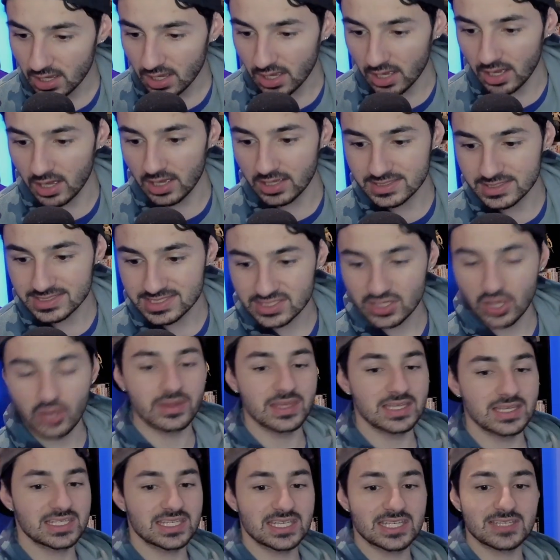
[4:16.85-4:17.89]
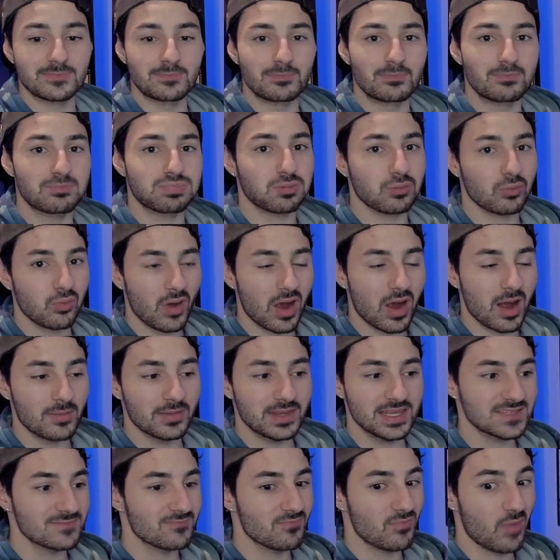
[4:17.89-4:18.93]
Uh, so this is
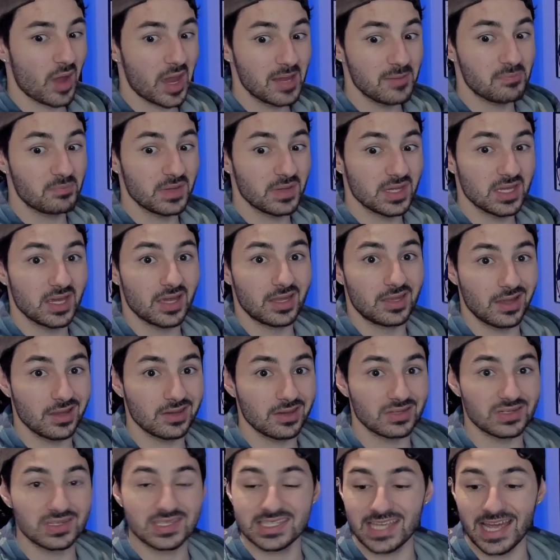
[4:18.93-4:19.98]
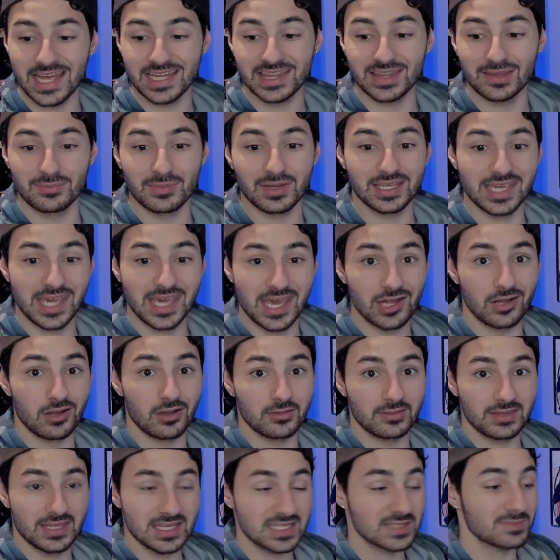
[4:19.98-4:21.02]
this might be another Saitama kill.
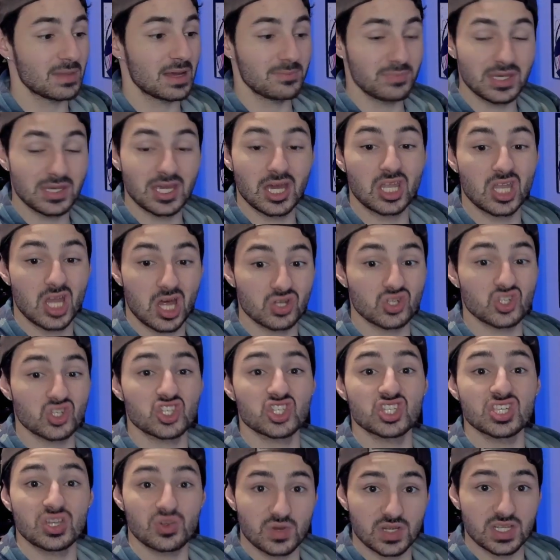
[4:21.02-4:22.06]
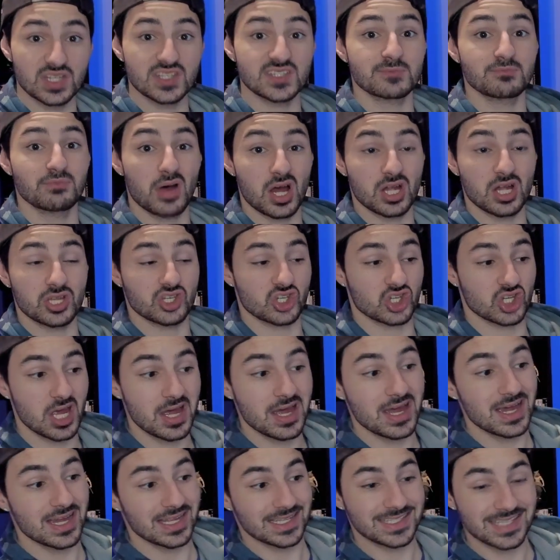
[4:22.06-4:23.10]
This might be another serious punch
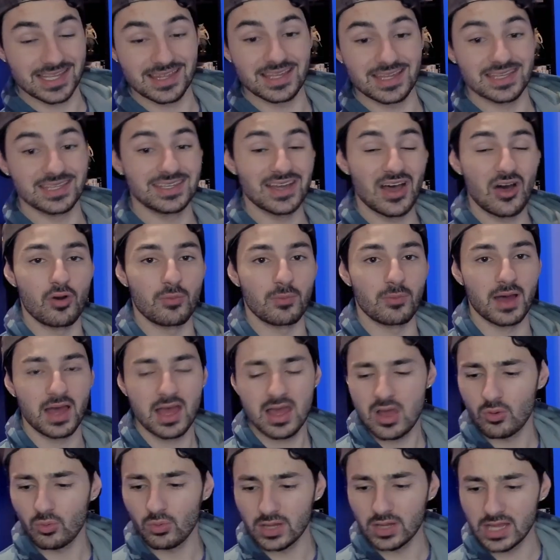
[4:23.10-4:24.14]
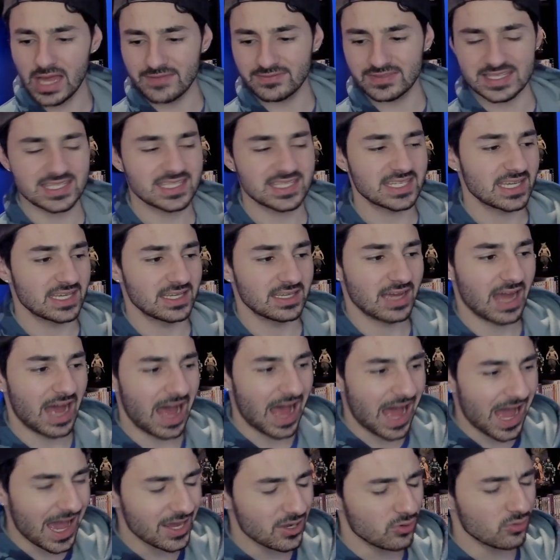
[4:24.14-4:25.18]
to the dome. We'll have to see.
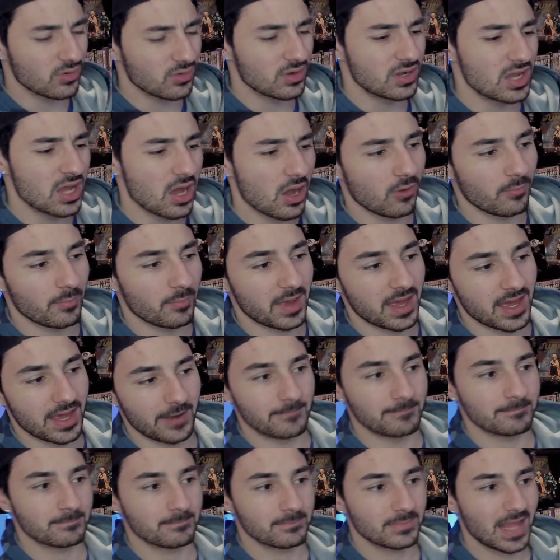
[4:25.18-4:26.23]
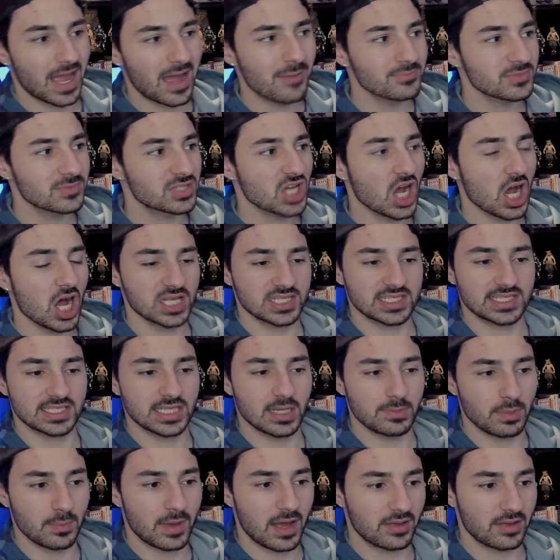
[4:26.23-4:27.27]
I don't know, man. I'm tossed
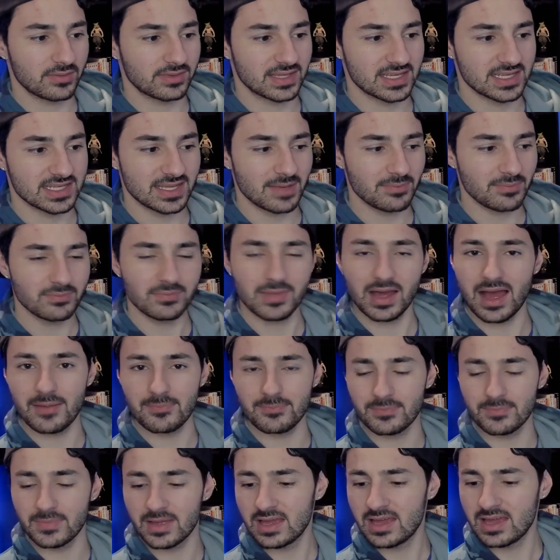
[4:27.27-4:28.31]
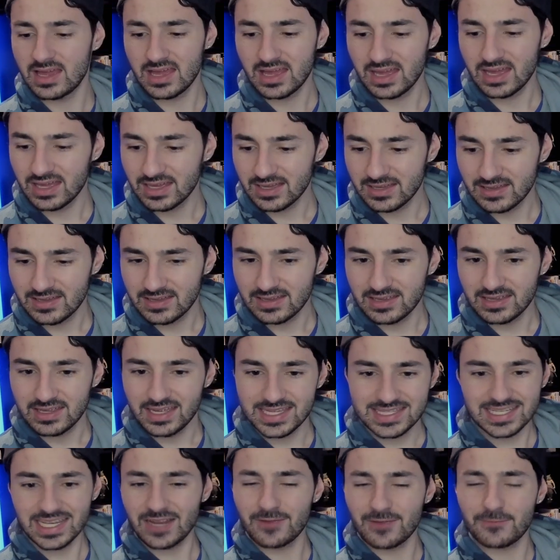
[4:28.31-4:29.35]
up about this. I'm I'm
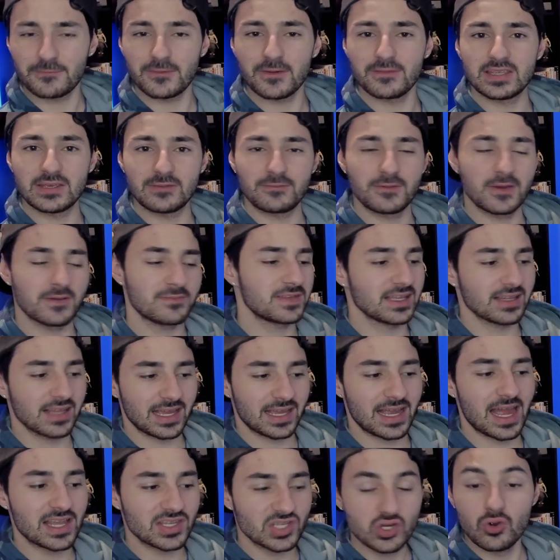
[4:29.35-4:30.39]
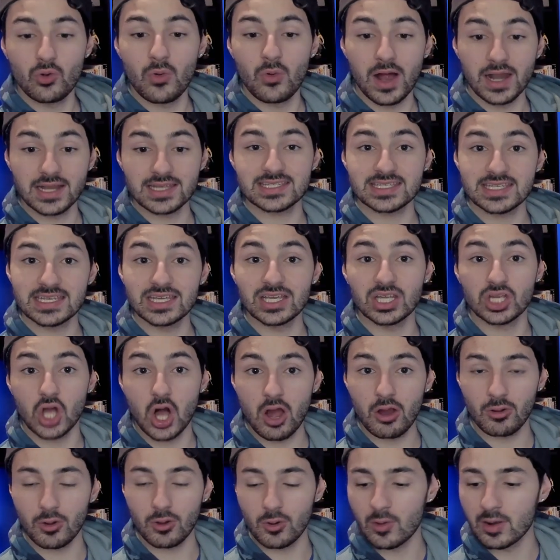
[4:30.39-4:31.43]
it's like a 50-50. Like I do want to see
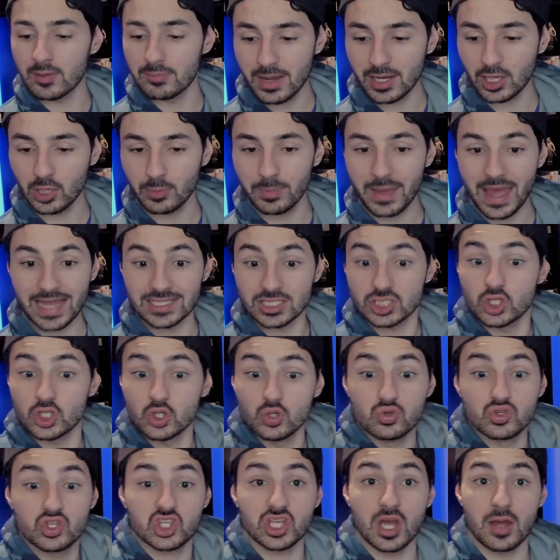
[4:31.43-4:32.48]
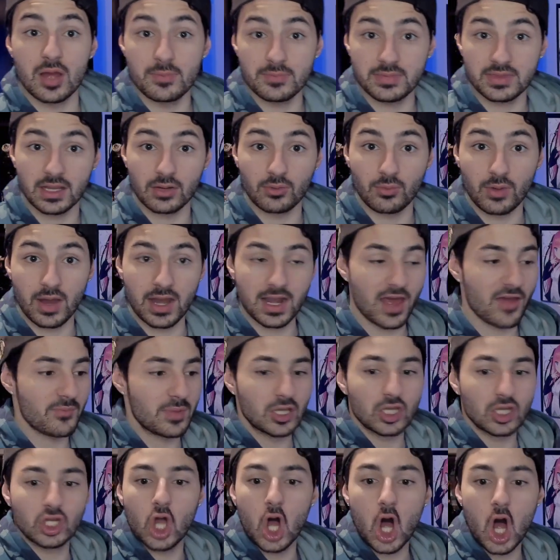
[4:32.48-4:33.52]
Garou and Metal Bat do something, right? I've
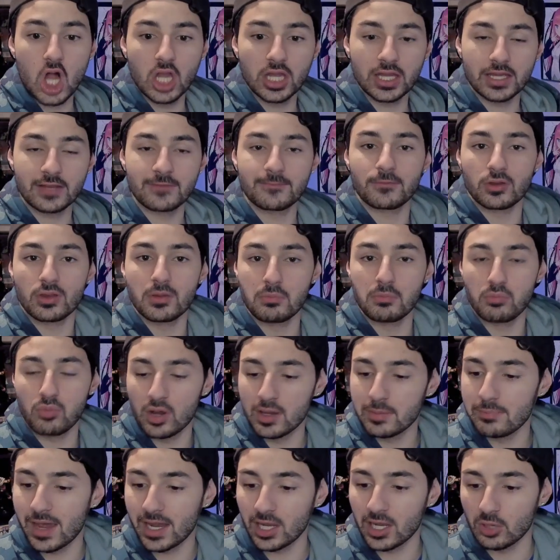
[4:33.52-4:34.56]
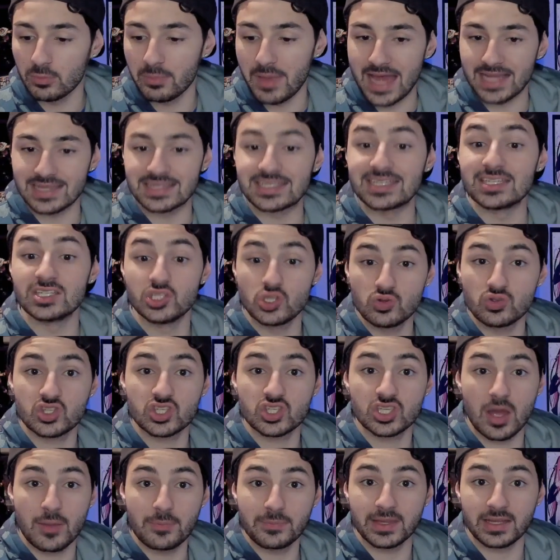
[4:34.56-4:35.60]
been calling for the boy Metal Bat to do
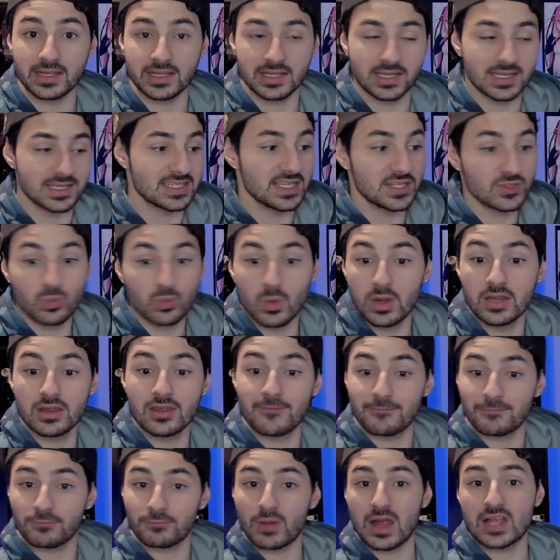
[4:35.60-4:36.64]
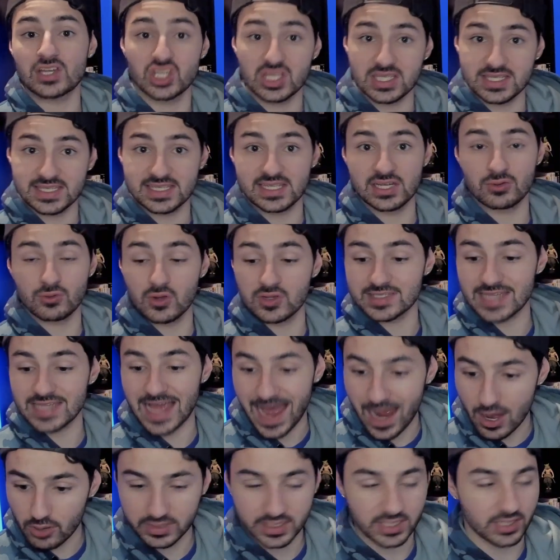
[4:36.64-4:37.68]
something cuz he's one of the freshest heroes
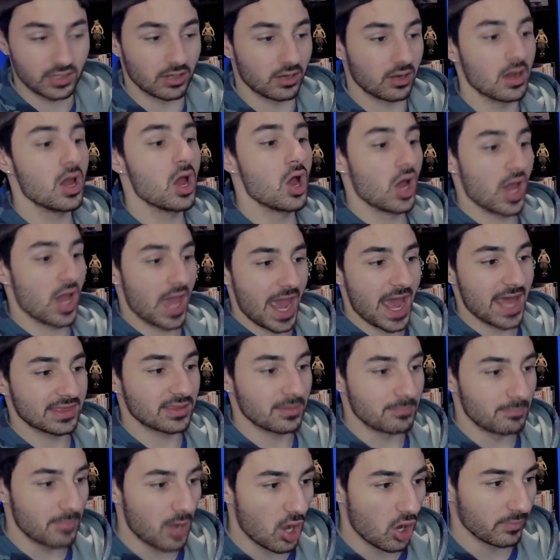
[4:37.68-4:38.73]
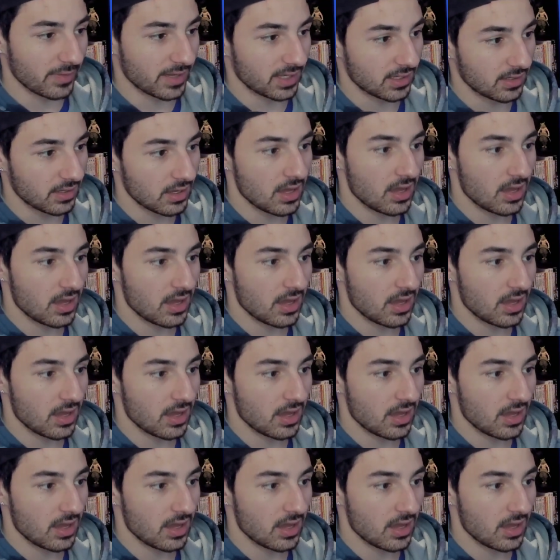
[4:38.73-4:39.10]
out here at the moment.